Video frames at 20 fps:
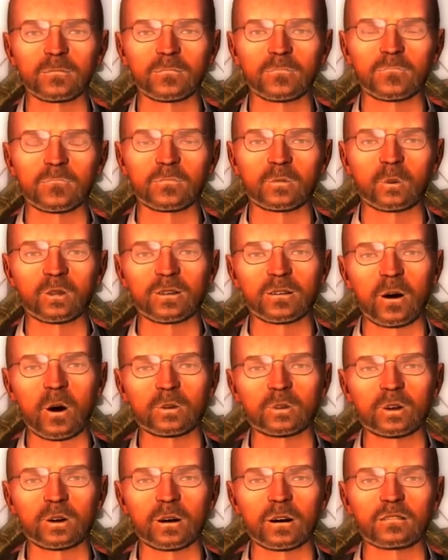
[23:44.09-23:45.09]

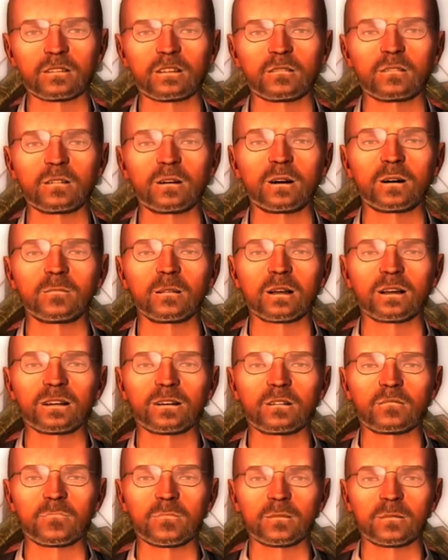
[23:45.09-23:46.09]
procurer of the finest of
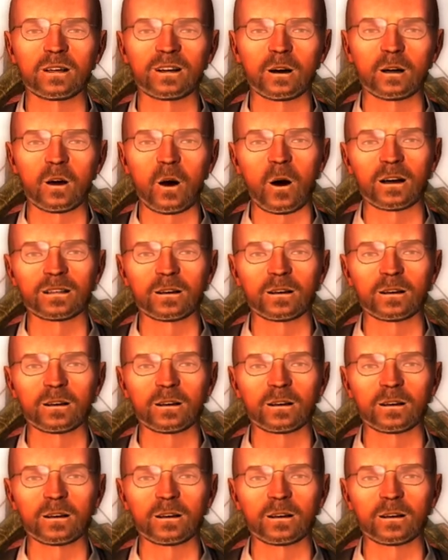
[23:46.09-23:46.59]
medical goods